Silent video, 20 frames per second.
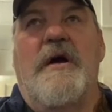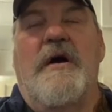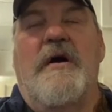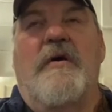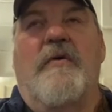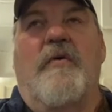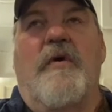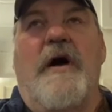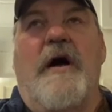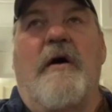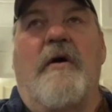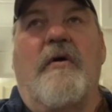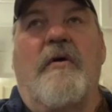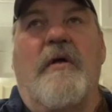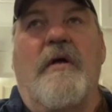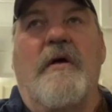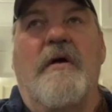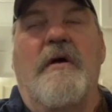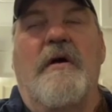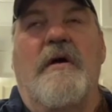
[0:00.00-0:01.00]
Well,
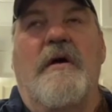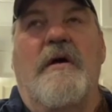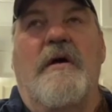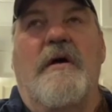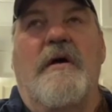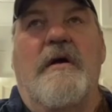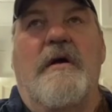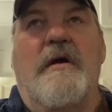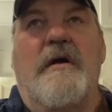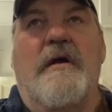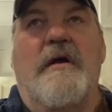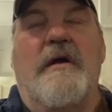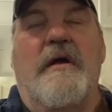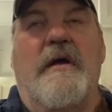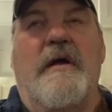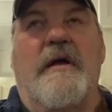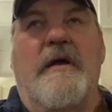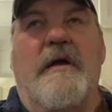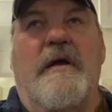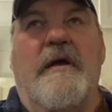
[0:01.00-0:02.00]

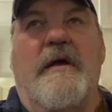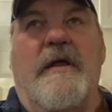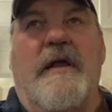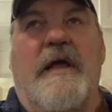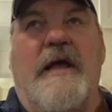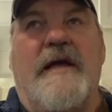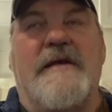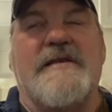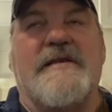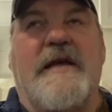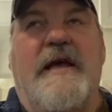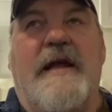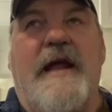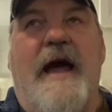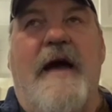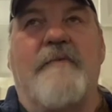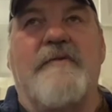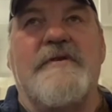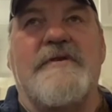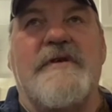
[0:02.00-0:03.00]
like I said,
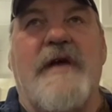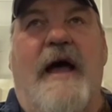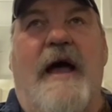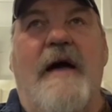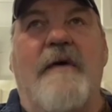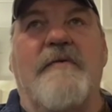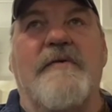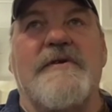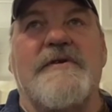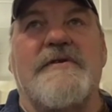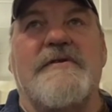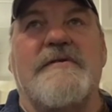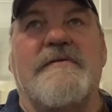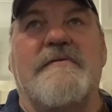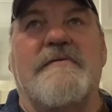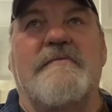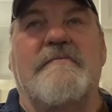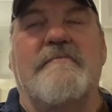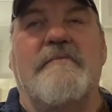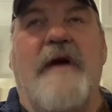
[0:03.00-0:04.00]
I was I was
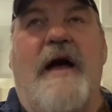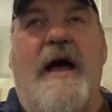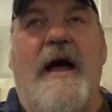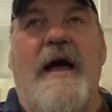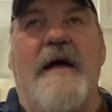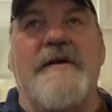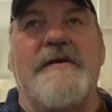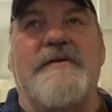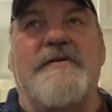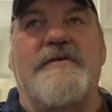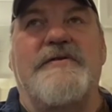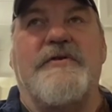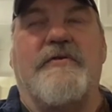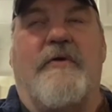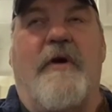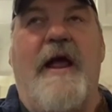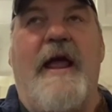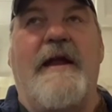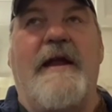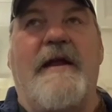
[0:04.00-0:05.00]
I
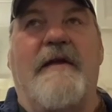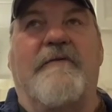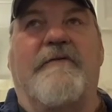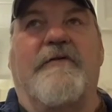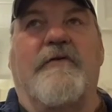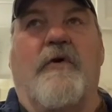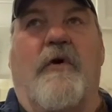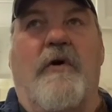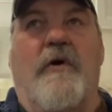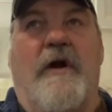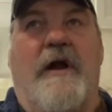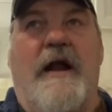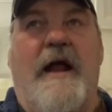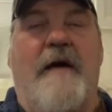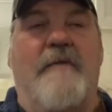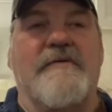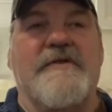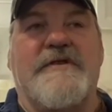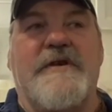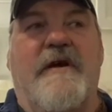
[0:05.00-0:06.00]
trained in Florida.
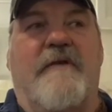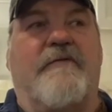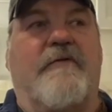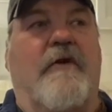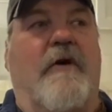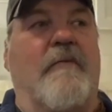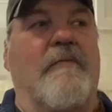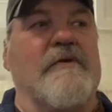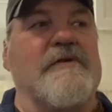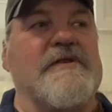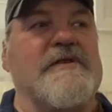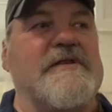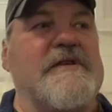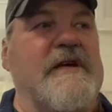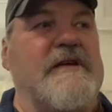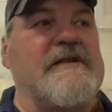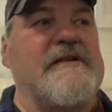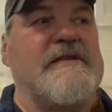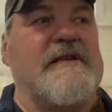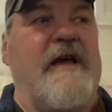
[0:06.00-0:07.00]
I was there for almost
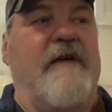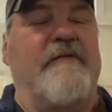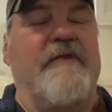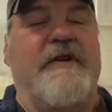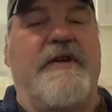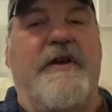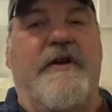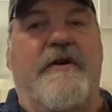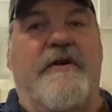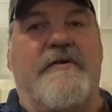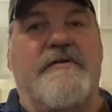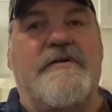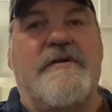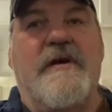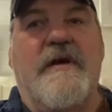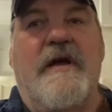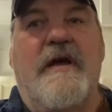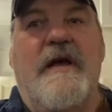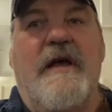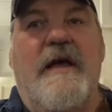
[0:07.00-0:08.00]
six, seven years,
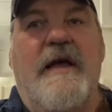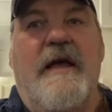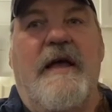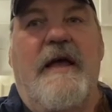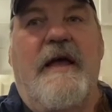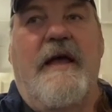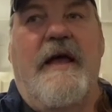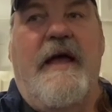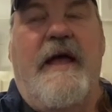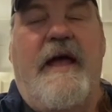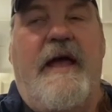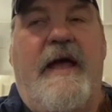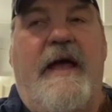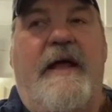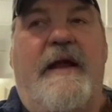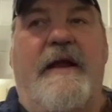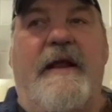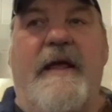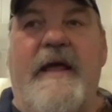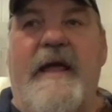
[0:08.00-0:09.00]

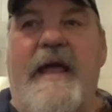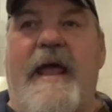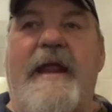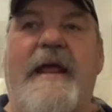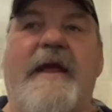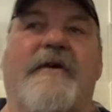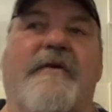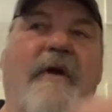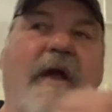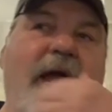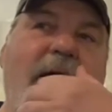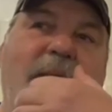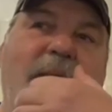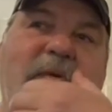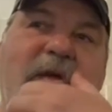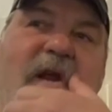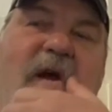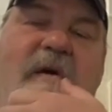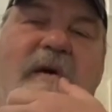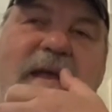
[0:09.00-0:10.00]
and Eddie Graham,
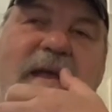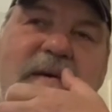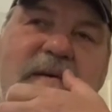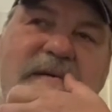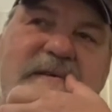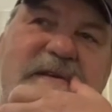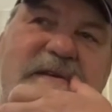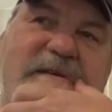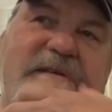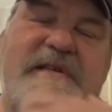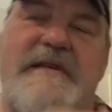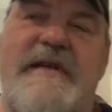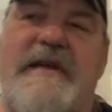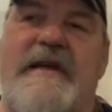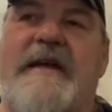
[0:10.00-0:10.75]
you know, he was just